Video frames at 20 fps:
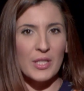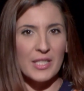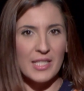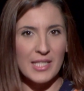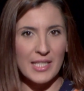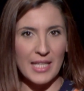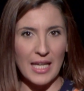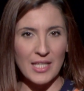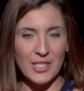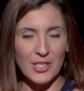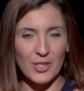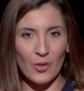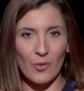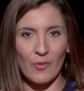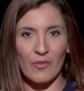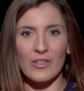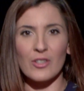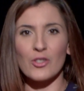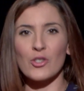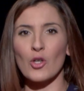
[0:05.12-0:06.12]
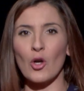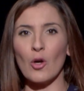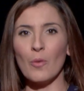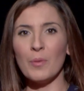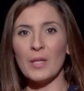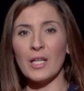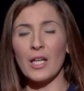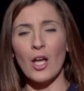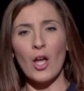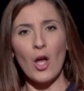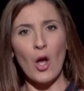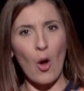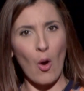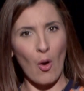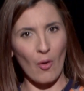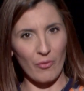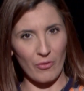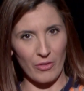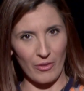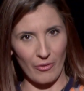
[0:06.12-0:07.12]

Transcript: discussing of the topic of